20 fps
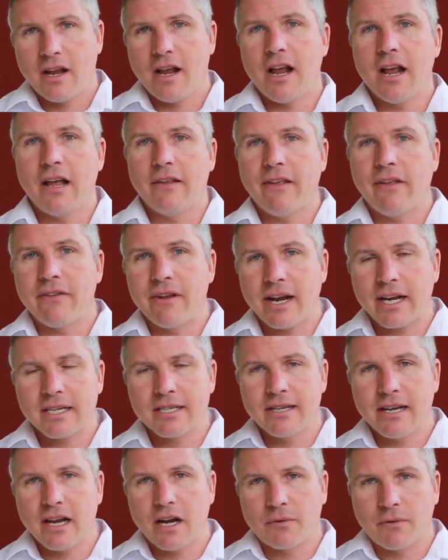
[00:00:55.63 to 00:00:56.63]
And then the
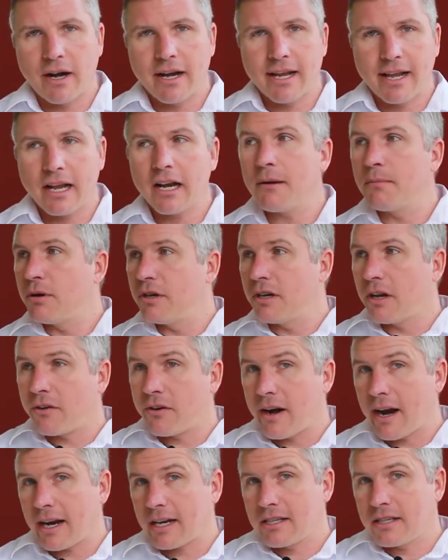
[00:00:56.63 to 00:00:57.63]
next day I write again, I put
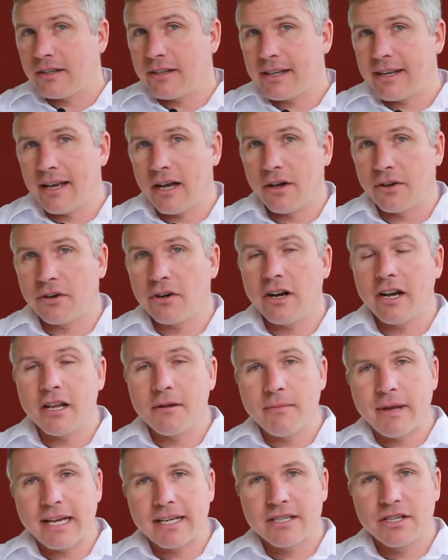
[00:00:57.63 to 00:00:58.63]
another X on the calendar, and
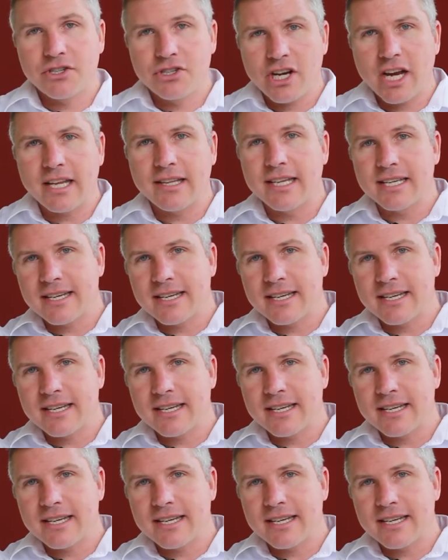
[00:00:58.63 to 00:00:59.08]
it makes a chain.